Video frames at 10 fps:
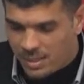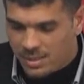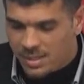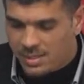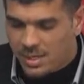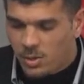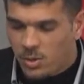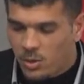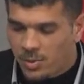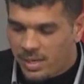industrial
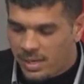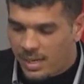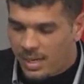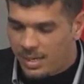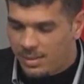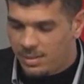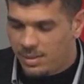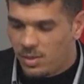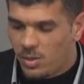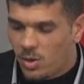economic and
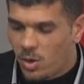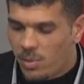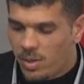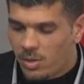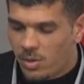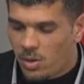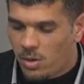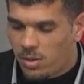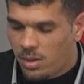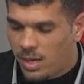global
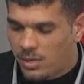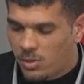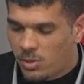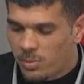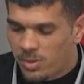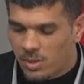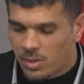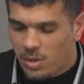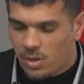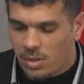growth and economic
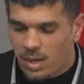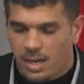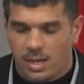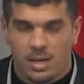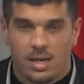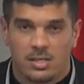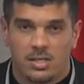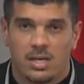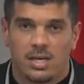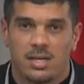growth are
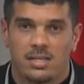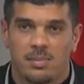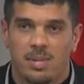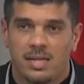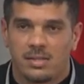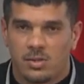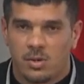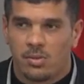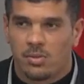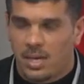largely depends
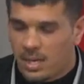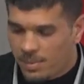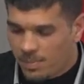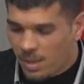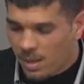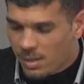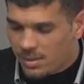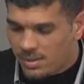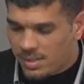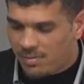on the
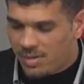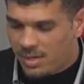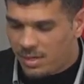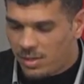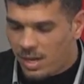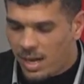discovery and the